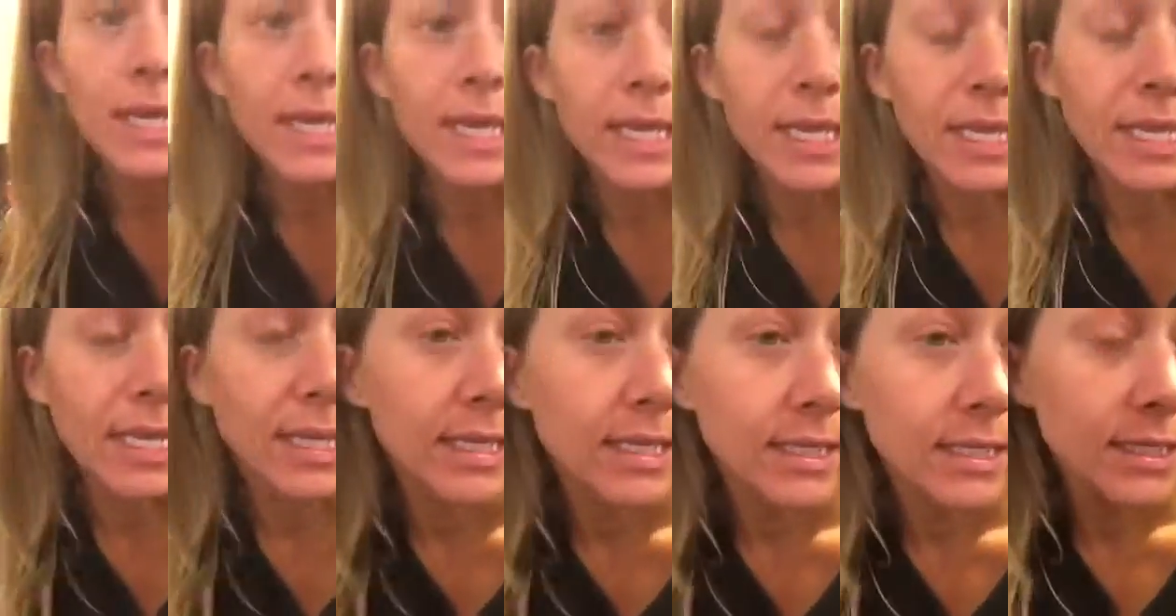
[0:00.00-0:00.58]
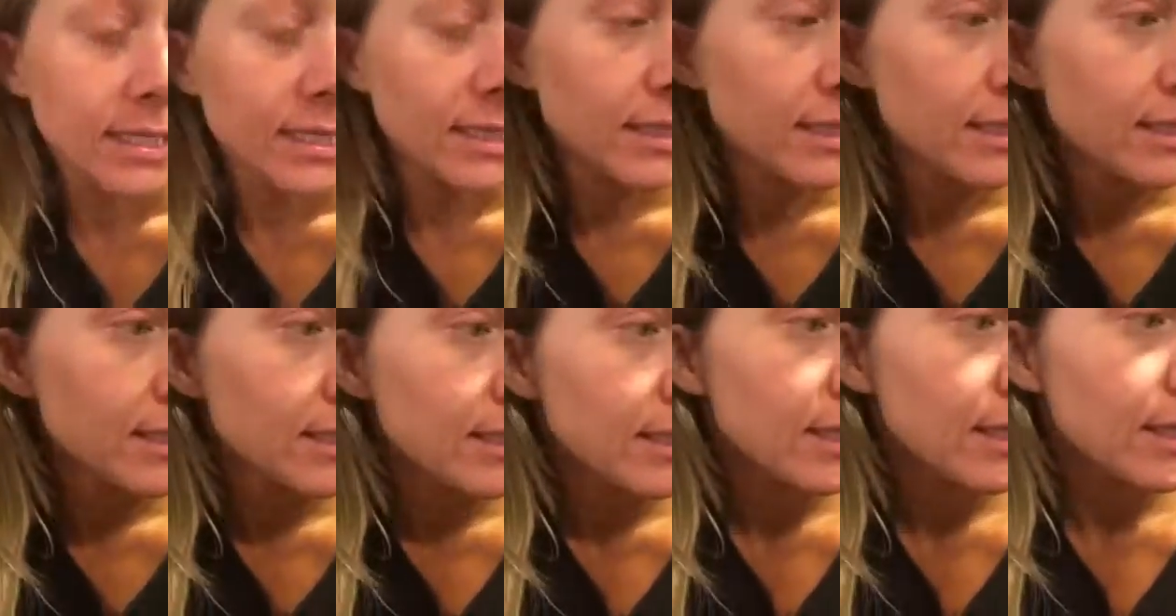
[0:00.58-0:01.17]

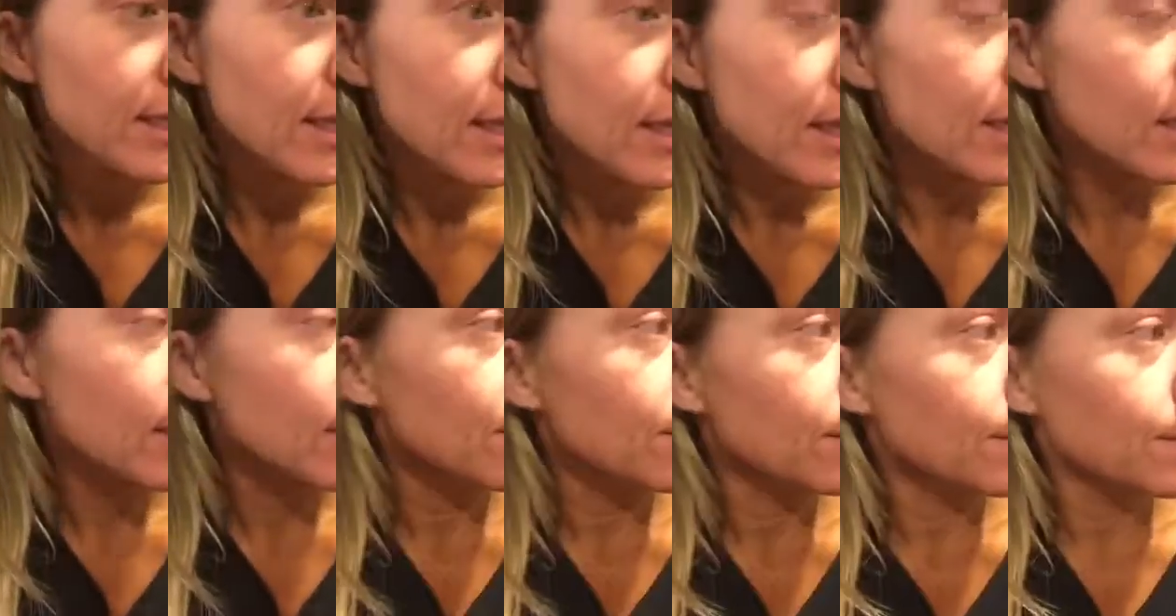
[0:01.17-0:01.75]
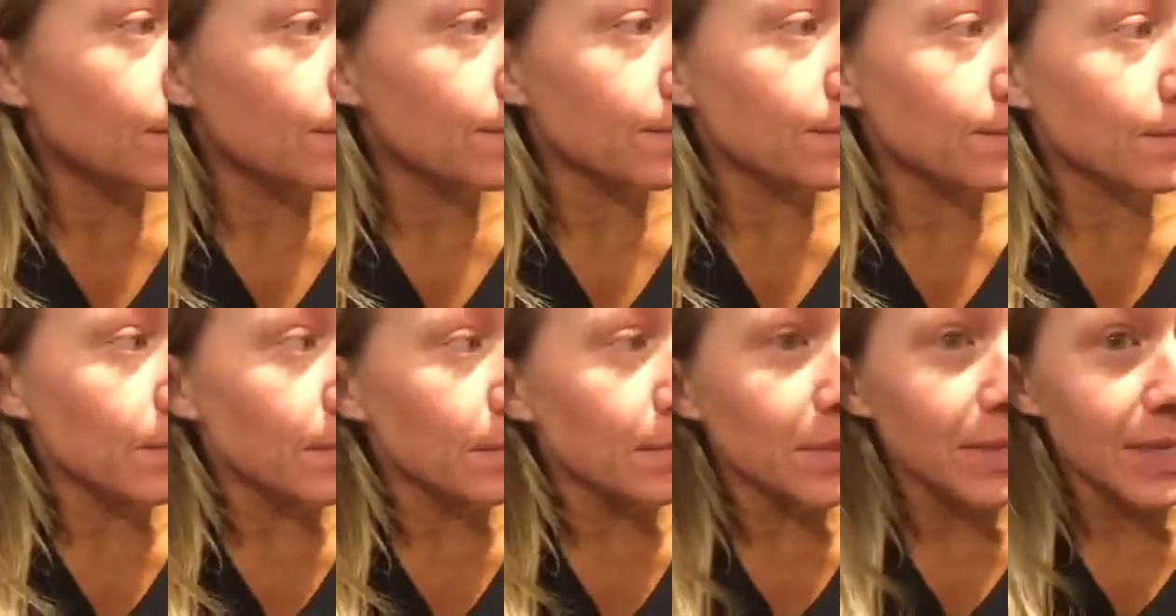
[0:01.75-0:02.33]
and I'm
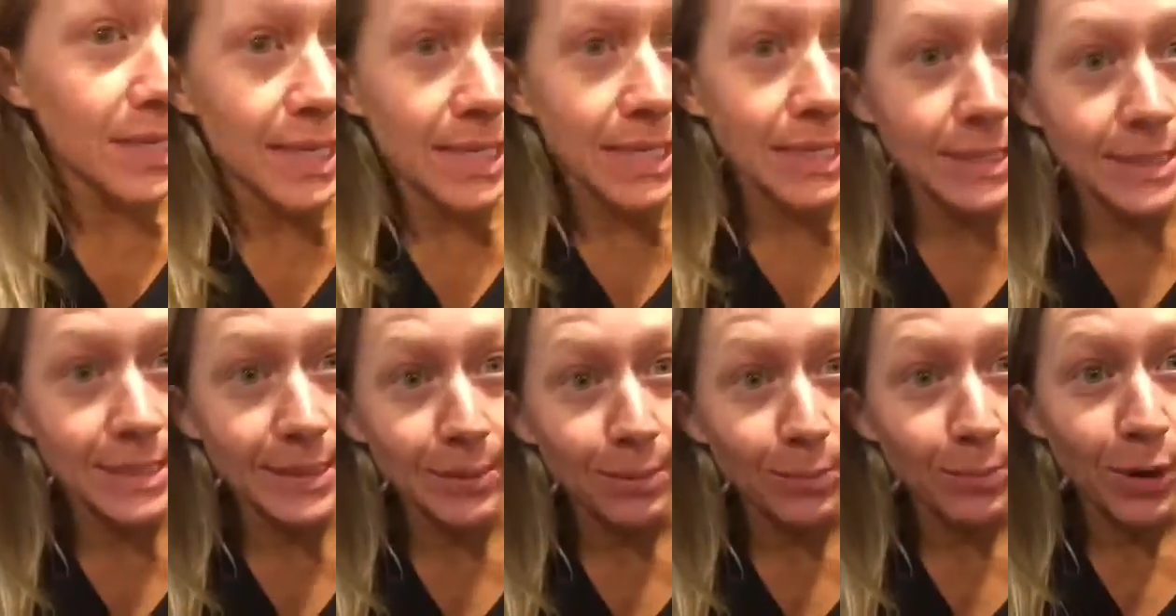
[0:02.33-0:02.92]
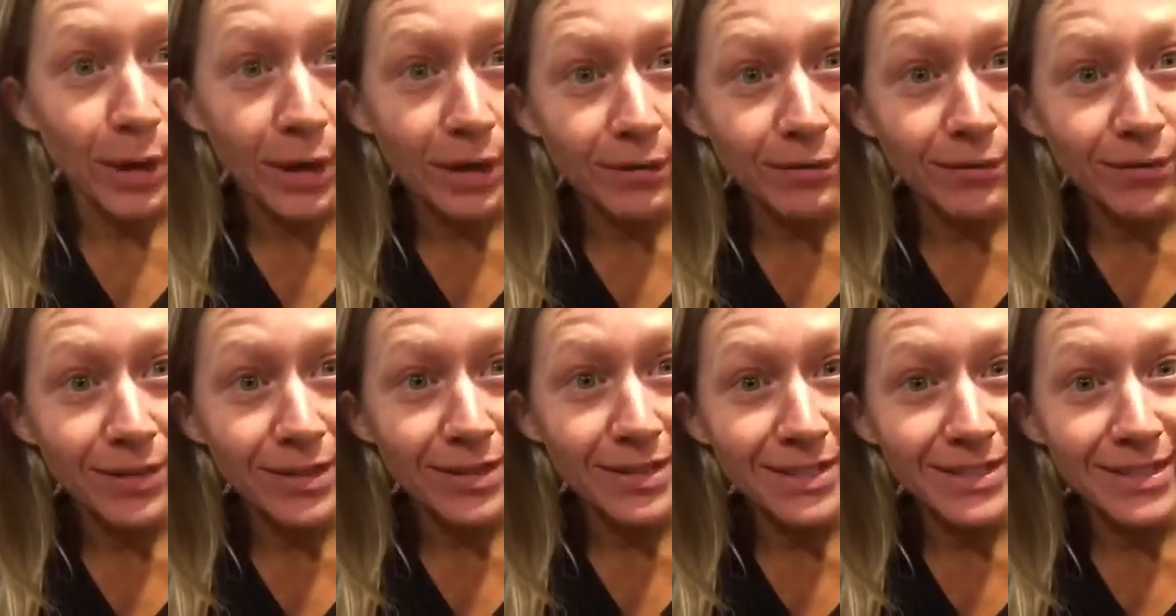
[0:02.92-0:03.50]
going to eat some
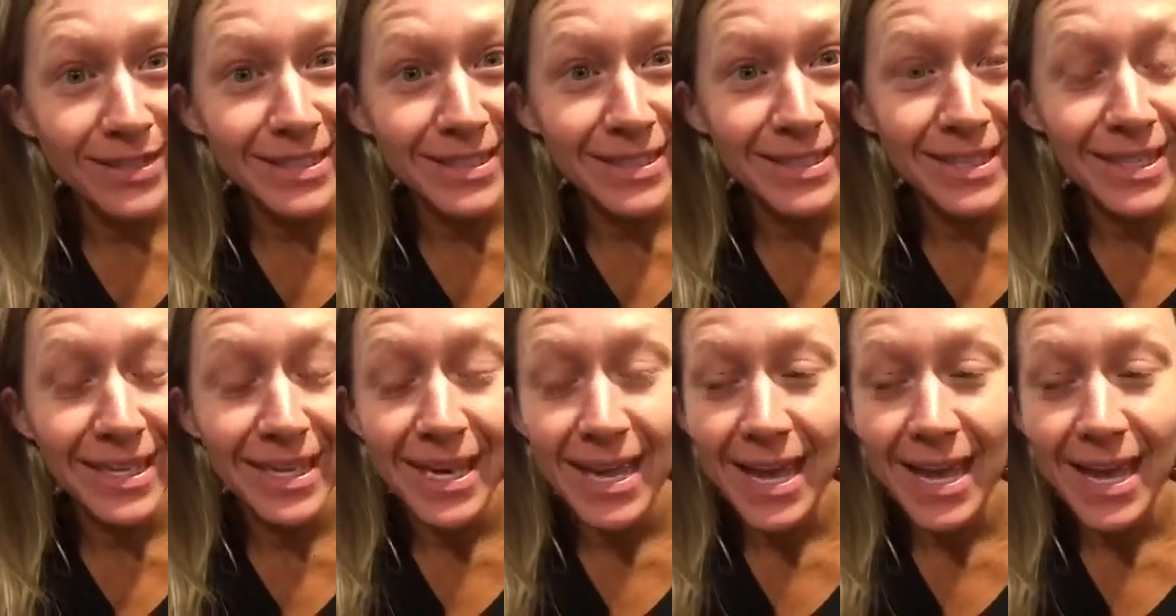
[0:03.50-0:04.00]
breakfast.